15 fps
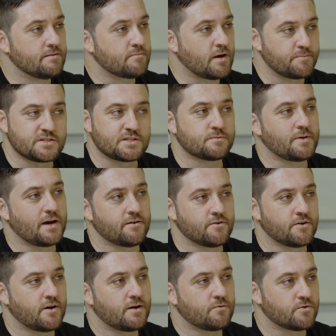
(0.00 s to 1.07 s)
my business partner
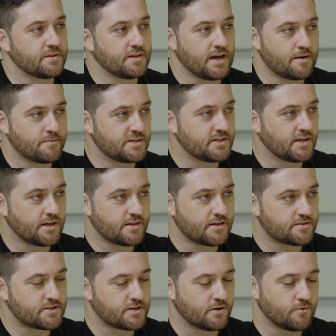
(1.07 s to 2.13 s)
and I were in the army together.
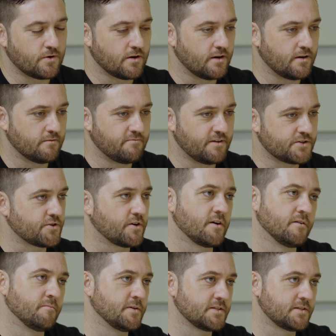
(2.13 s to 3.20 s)
So we're a
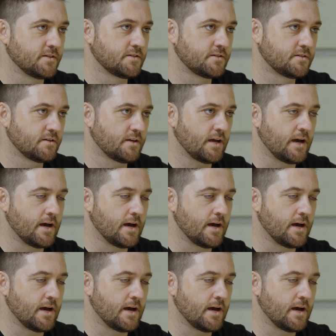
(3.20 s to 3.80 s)
veteran-owned business.